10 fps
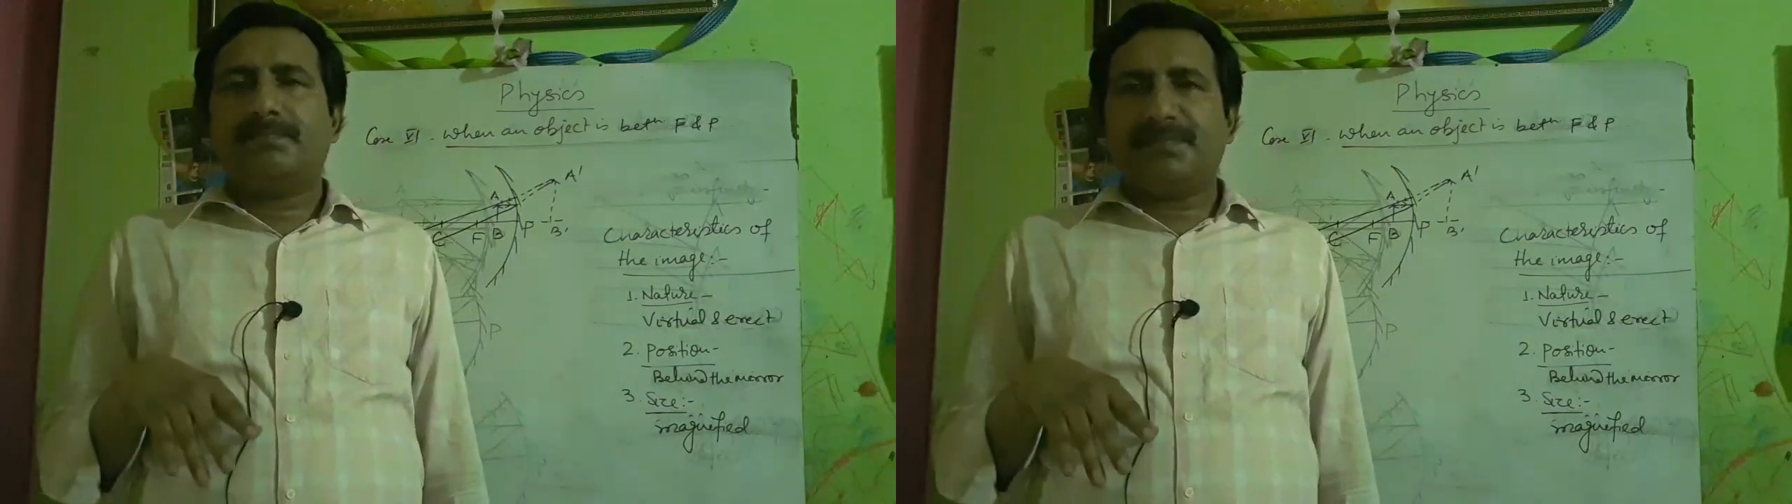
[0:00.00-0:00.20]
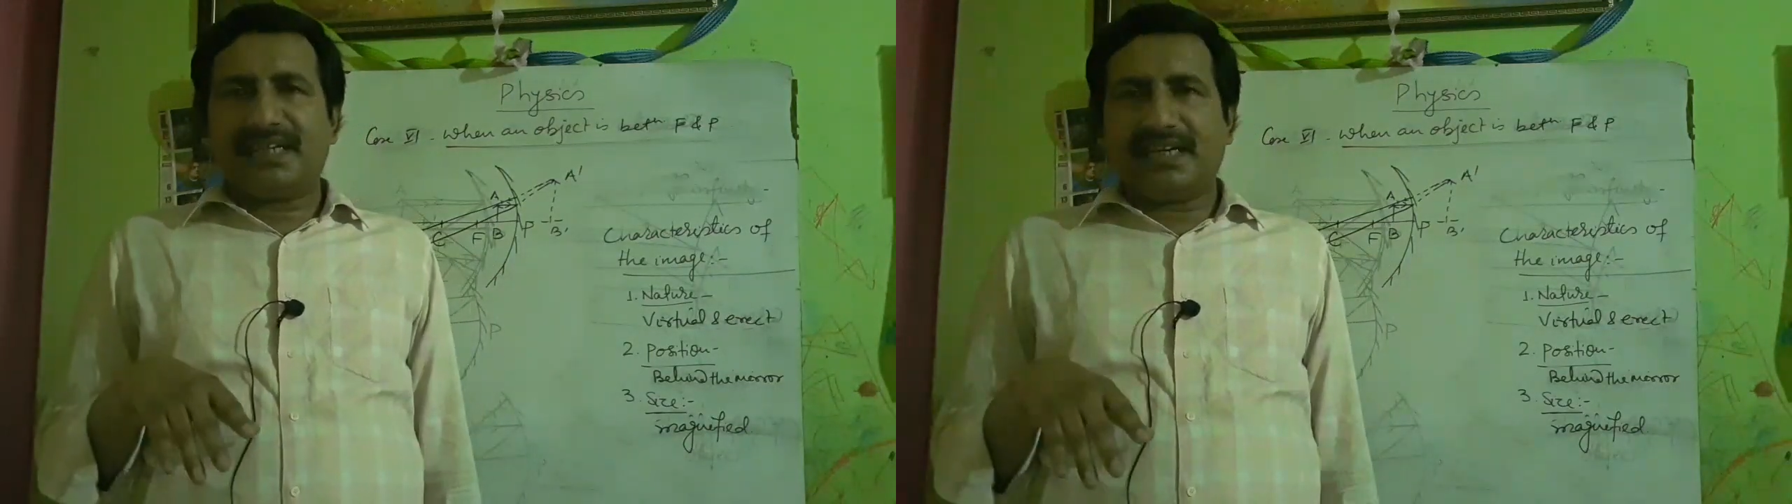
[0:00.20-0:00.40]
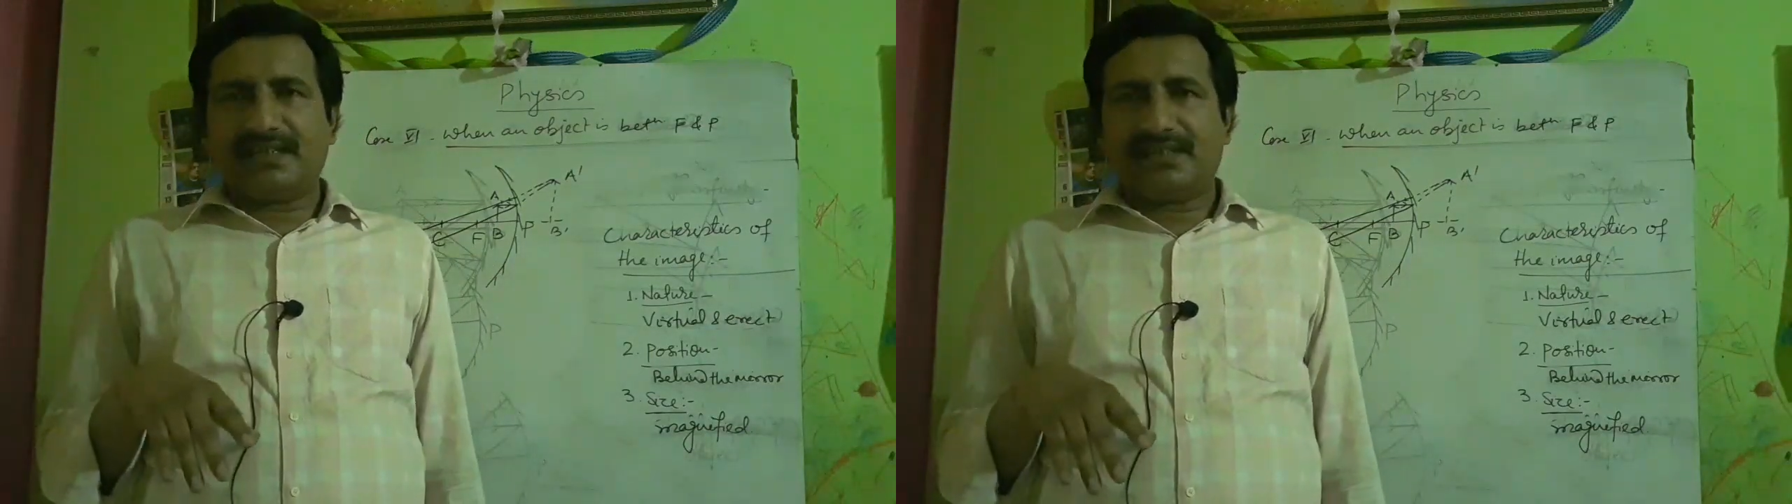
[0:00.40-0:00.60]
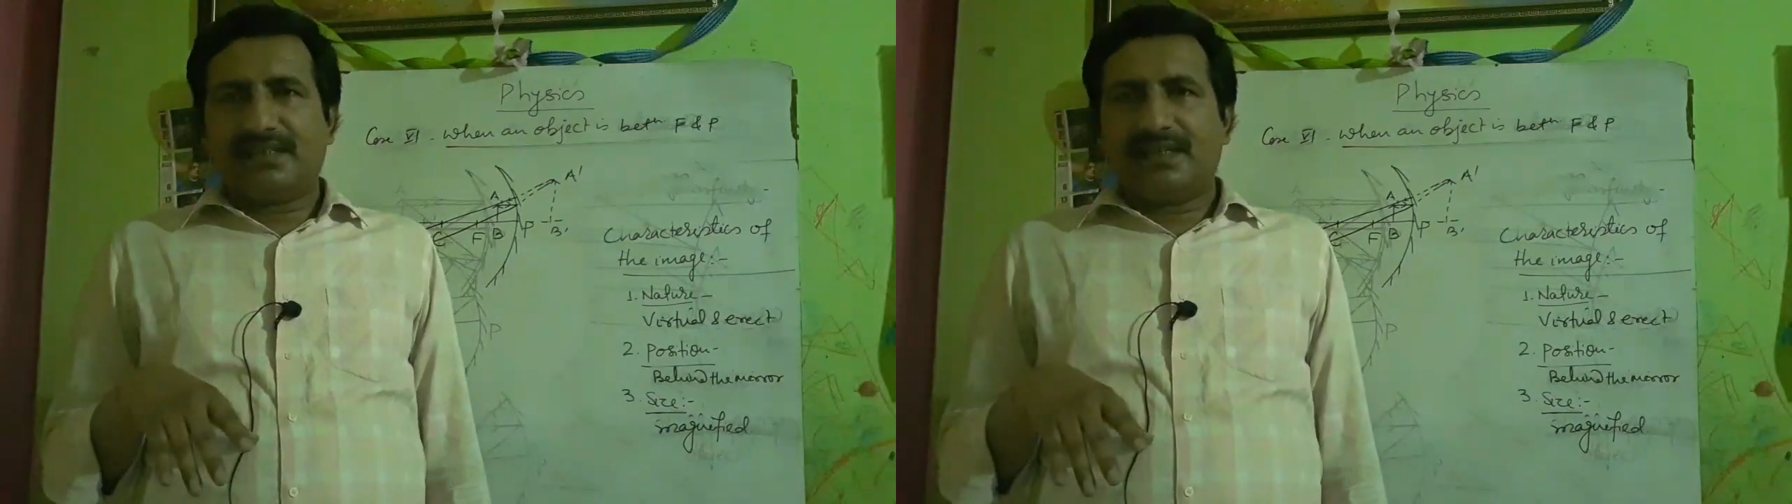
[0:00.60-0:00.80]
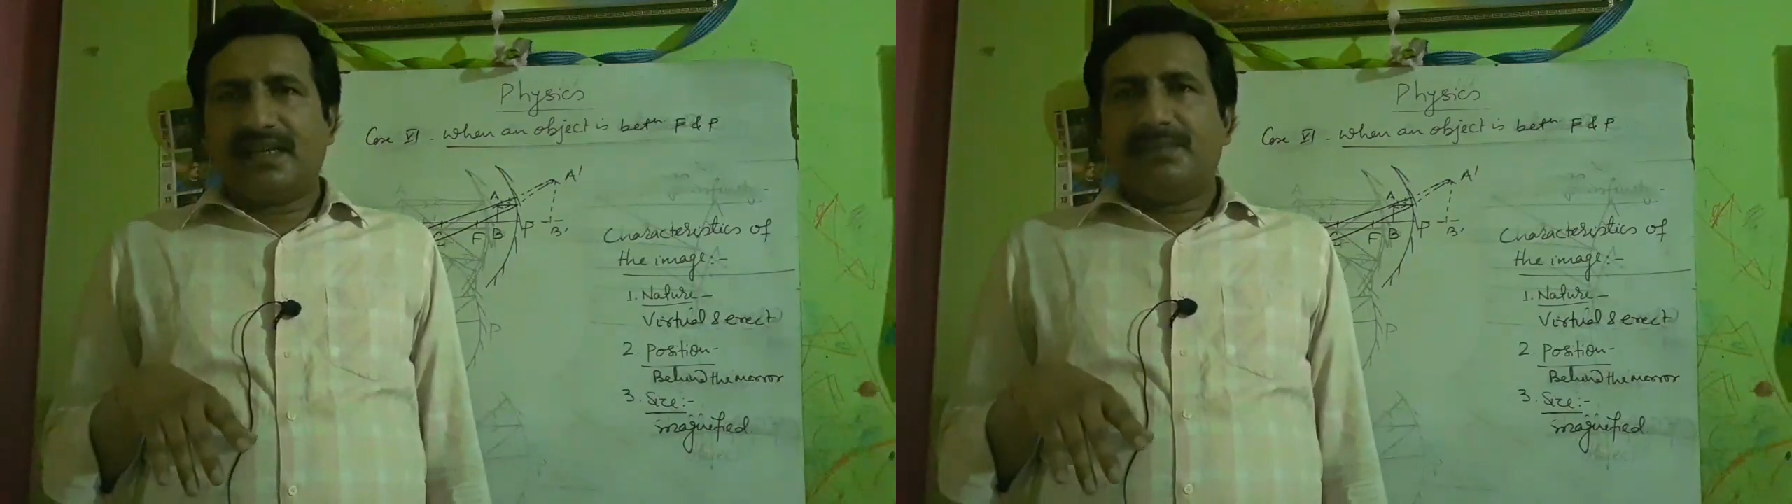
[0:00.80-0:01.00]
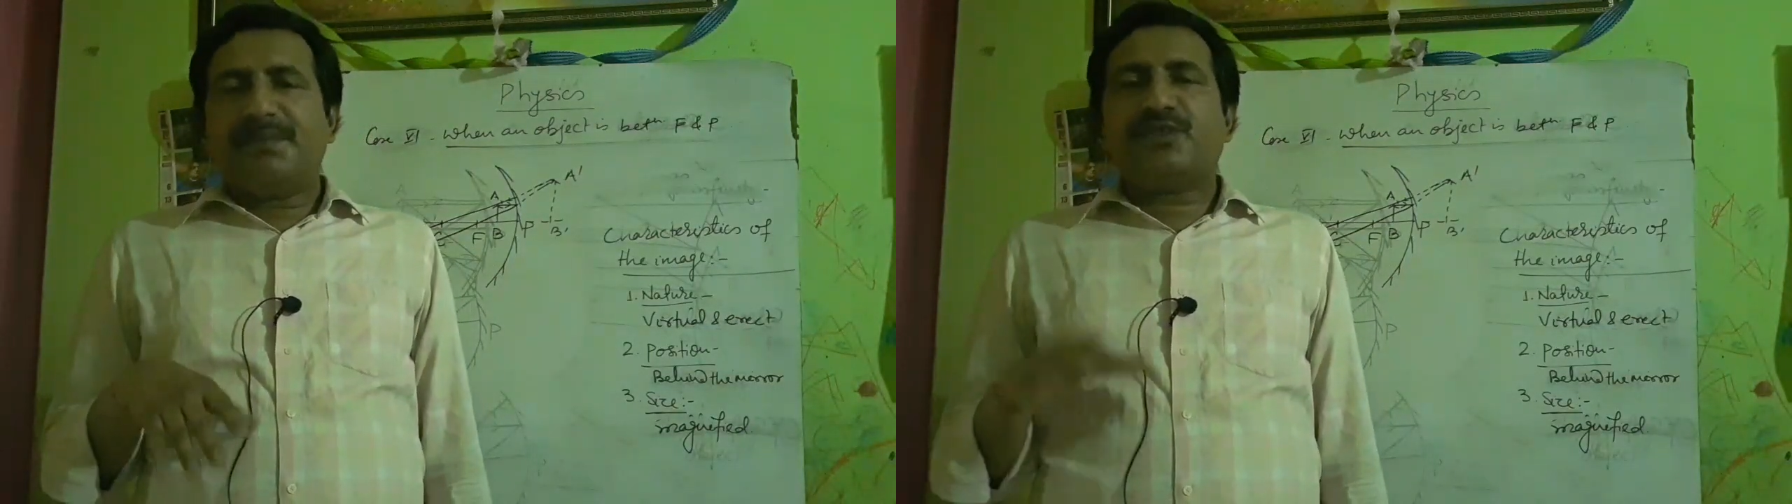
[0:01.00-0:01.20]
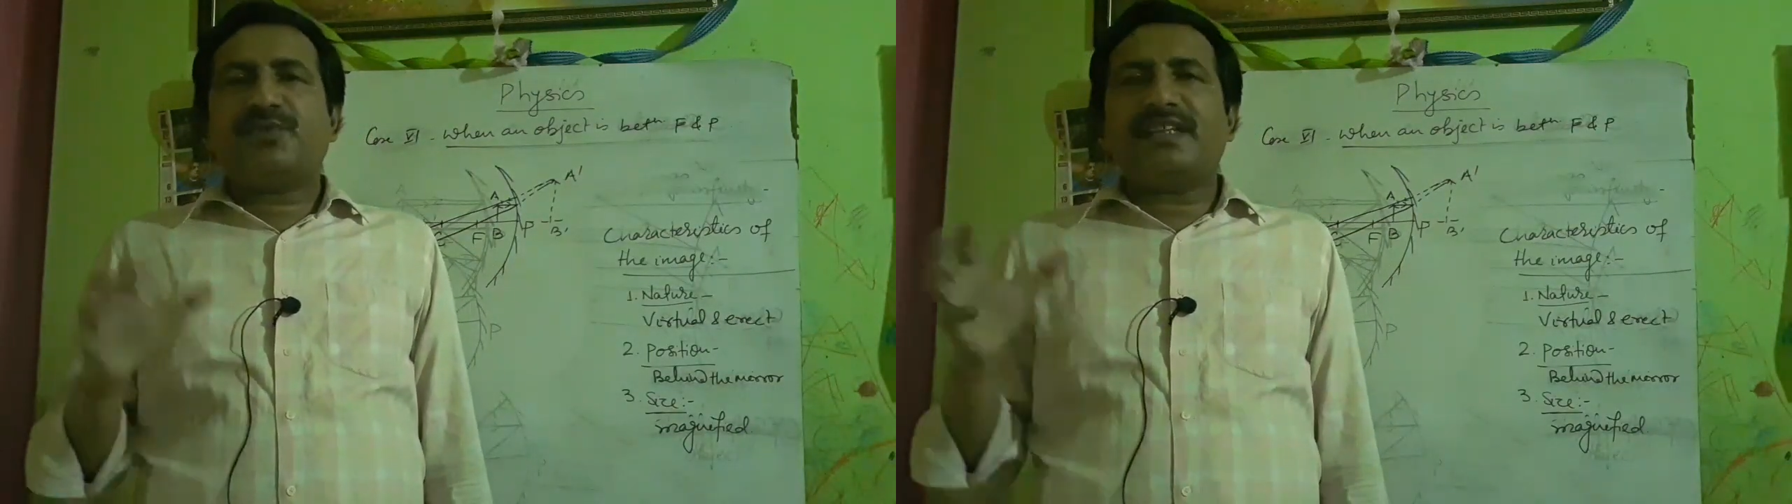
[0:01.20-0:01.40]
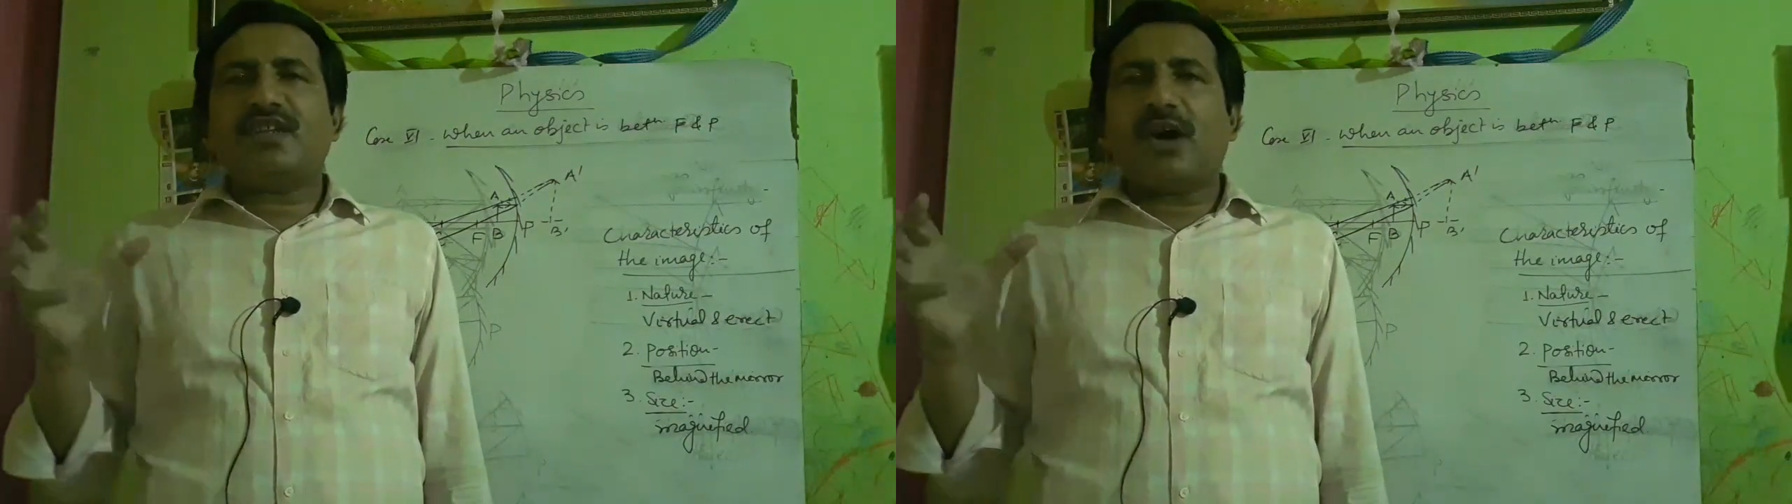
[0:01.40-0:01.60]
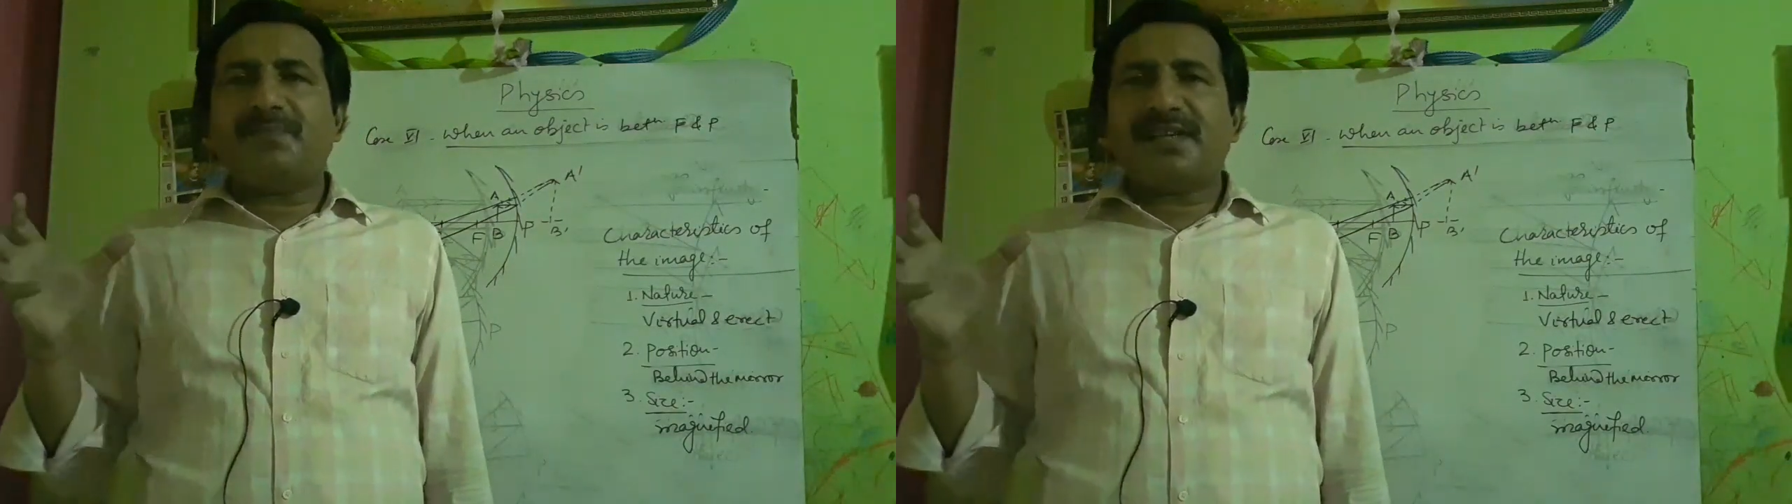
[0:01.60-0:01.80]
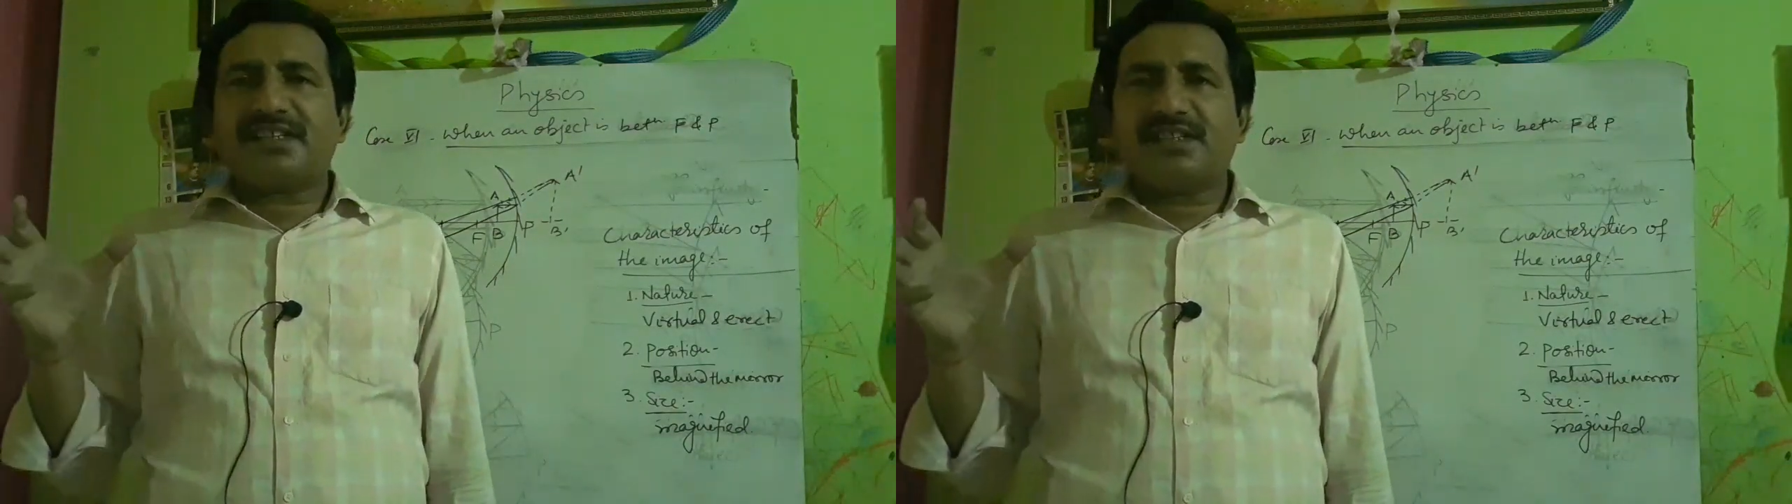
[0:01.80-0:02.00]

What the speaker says: mirror. Means when the object